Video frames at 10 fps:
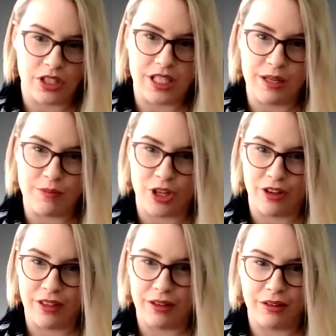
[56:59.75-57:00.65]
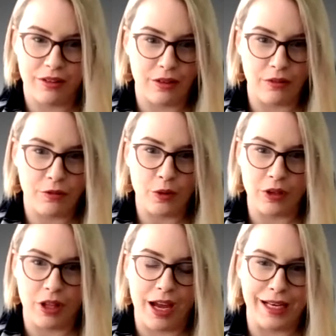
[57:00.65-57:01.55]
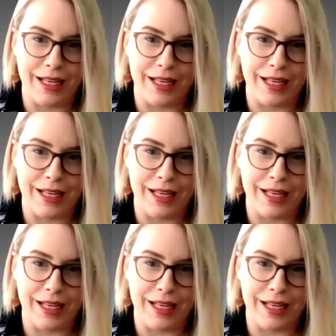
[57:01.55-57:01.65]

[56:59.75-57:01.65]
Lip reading: team started the food line,